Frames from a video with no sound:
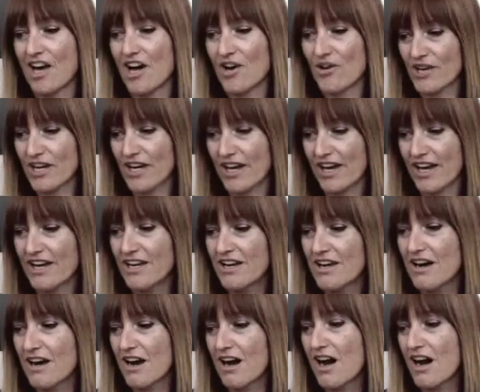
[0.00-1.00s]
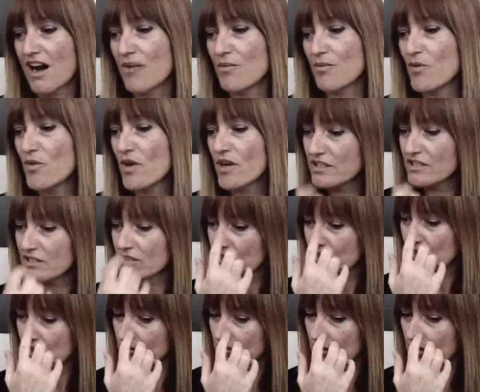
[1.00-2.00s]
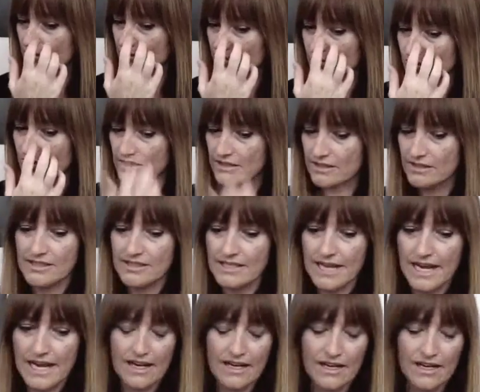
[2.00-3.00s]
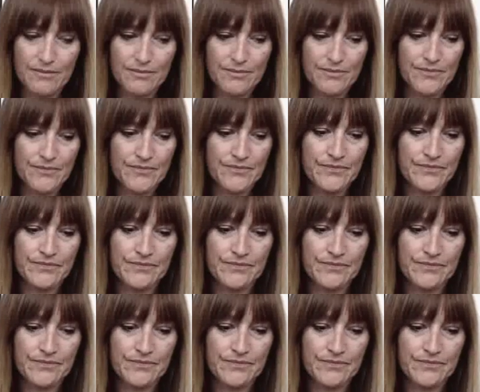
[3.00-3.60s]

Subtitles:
Okay. What is your loved one's name?